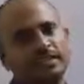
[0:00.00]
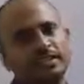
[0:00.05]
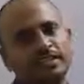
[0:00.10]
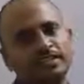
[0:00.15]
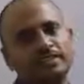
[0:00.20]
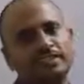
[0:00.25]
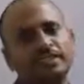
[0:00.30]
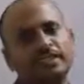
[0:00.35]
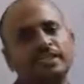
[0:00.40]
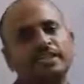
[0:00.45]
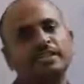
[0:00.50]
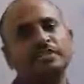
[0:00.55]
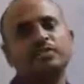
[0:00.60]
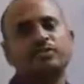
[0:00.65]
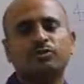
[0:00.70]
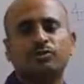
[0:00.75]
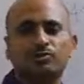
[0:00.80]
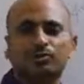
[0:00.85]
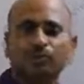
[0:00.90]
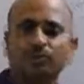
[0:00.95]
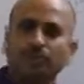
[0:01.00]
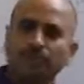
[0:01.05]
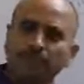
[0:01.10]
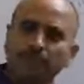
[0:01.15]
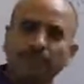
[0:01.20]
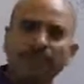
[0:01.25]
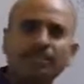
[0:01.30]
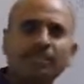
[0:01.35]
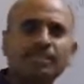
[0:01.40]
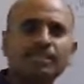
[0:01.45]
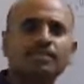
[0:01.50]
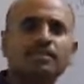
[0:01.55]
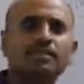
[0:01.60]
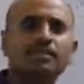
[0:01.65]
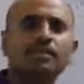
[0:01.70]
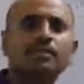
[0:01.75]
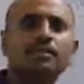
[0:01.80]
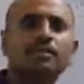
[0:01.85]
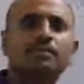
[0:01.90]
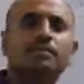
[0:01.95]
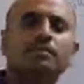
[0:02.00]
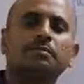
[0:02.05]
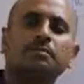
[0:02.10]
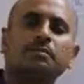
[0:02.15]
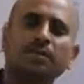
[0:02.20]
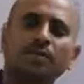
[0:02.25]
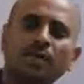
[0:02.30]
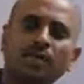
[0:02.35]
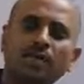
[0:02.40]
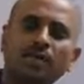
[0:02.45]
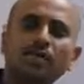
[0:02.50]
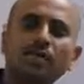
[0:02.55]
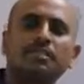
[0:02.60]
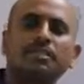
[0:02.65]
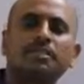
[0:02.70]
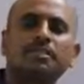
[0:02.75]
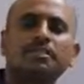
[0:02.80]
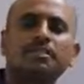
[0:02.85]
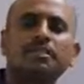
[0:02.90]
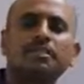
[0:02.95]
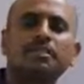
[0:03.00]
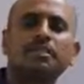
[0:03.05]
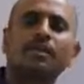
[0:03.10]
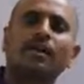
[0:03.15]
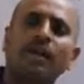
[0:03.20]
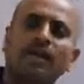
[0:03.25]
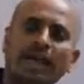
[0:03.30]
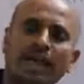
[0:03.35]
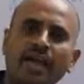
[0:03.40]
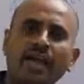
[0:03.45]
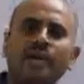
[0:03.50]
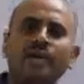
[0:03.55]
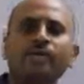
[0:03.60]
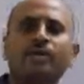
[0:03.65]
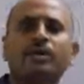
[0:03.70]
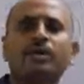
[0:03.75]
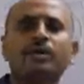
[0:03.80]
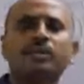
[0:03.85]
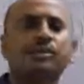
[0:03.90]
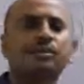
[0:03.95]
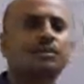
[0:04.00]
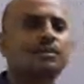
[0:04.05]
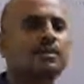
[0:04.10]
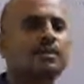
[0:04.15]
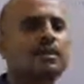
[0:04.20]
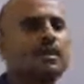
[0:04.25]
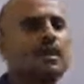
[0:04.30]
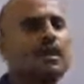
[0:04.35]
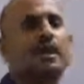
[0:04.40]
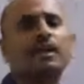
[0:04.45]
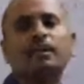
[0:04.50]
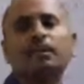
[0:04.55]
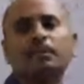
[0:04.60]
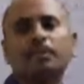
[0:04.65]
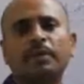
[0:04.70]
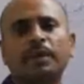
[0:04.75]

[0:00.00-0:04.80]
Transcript: things, that is human beings, birds, animals and